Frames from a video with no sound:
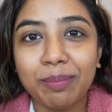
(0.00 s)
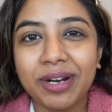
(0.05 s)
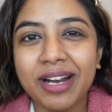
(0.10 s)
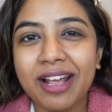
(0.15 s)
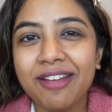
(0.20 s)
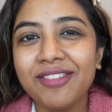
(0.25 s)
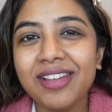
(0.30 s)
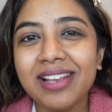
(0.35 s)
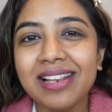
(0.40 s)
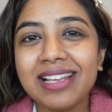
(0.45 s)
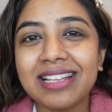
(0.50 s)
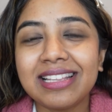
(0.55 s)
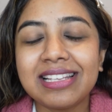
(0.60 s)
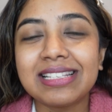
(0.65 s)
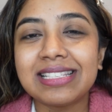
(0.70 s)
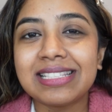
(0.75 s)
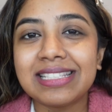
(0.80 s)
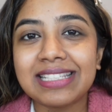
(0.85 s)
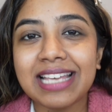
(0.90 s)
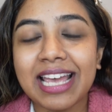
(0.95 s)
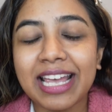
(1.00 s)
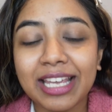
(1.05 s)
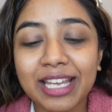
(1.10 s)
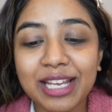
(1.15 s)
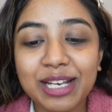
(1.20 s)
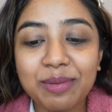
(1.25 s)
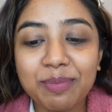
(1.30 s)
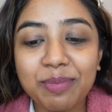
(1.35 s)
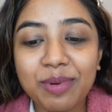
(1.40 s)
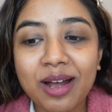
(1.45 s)
But I feel like the
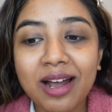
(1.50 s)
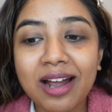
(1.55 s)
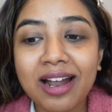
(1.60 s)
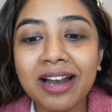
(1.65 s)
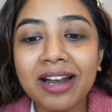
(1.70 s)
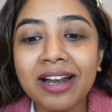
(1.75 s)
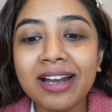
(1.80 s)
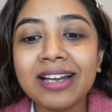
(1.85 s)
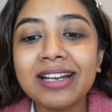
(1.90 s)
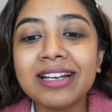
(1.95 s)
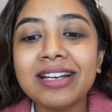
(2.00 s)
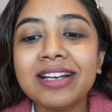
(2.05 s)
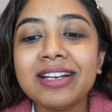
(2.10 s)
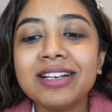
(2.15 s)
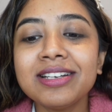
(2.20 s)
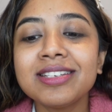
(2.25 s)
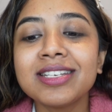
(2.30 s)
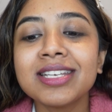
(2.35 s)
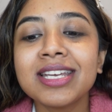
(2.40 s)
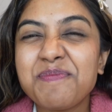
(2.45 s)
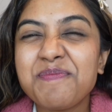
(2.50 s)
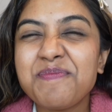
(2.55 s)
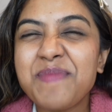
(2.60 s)
second part...